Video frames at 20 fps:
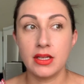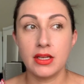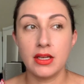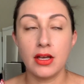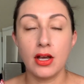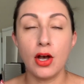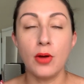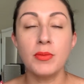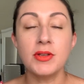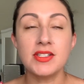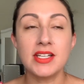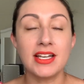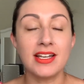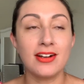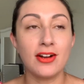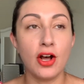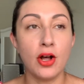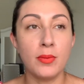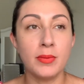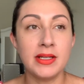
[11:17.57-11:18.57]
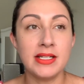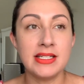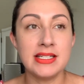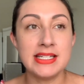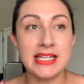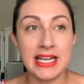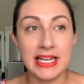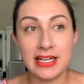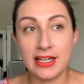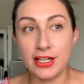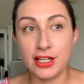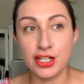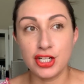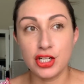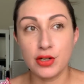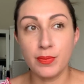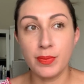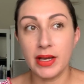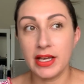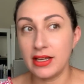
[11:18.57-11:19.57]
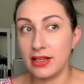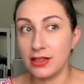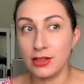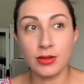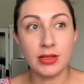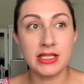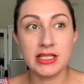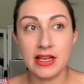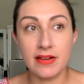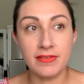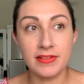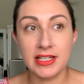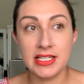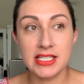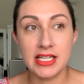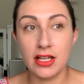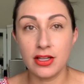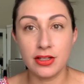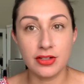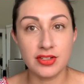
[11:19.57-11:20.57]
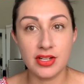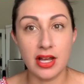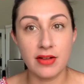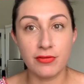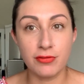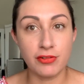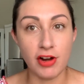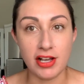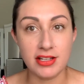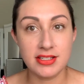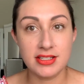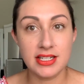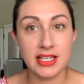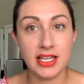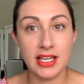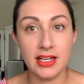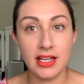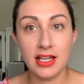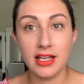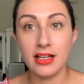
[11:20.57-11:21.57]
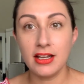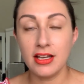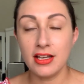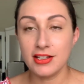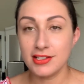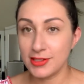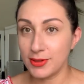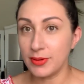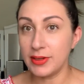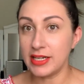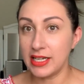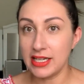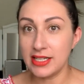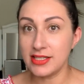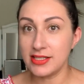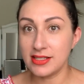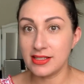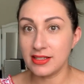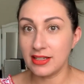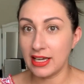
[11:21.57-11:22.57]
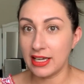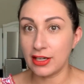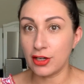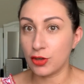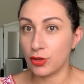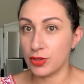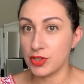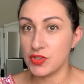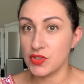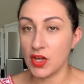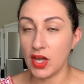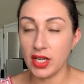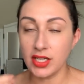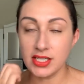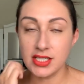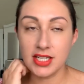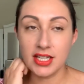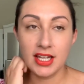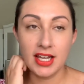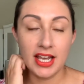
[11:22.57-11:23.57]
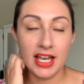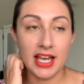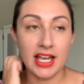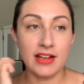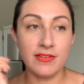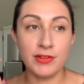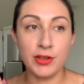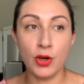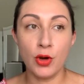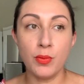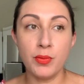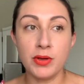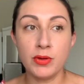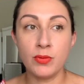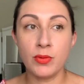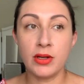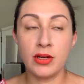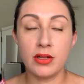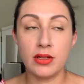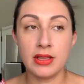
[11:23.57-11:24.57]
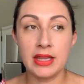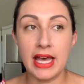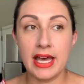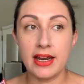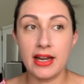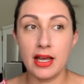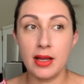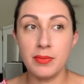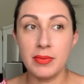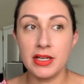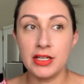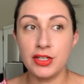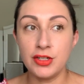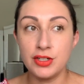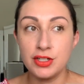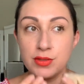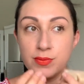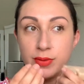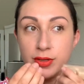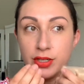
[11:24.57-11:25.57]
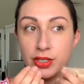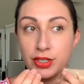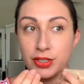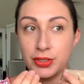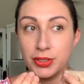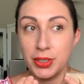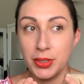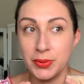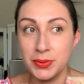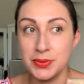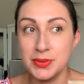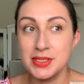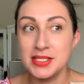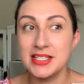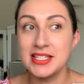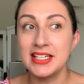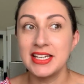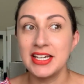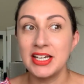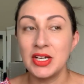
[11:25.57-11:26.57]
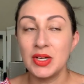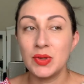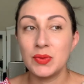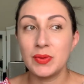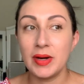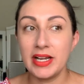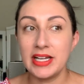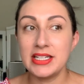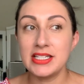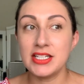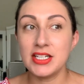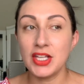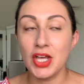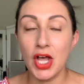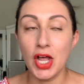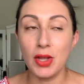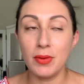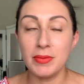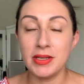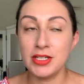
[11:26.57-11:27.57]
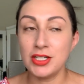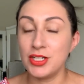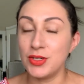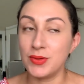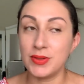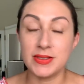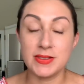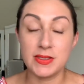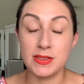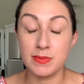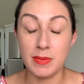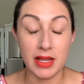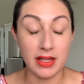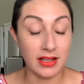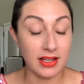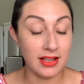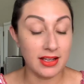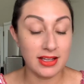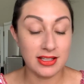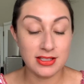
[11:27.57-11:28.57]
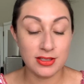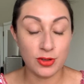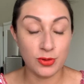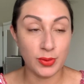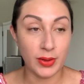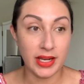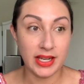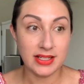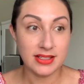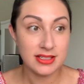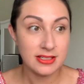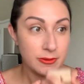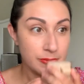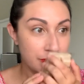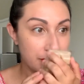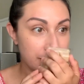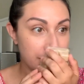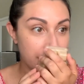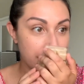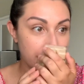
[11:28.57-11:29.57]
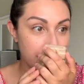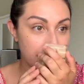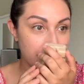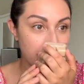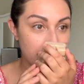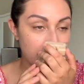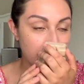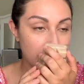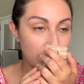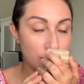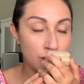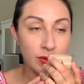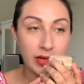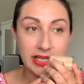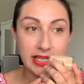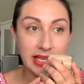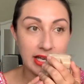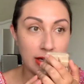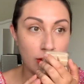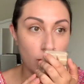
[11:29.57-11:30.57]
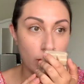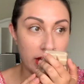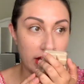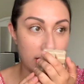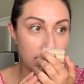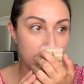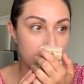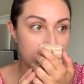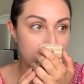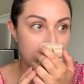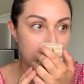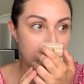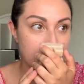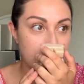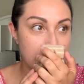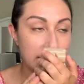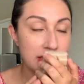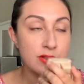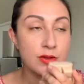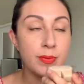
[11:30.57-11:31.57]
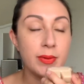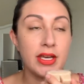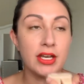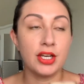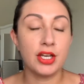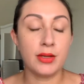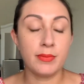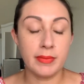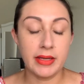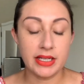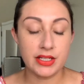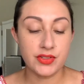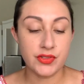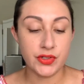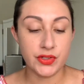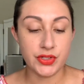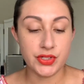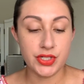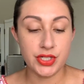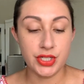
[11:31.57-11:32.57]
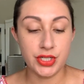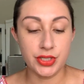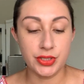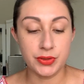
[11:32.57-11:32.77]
almost like an almond Danish, but you can definitely tell there's not frosting in it. So it is like a croissant. If you open that up and you just put your nose right into the almond, you can smell it. It's great. Oh, I can't wait. This would be a good mixer too.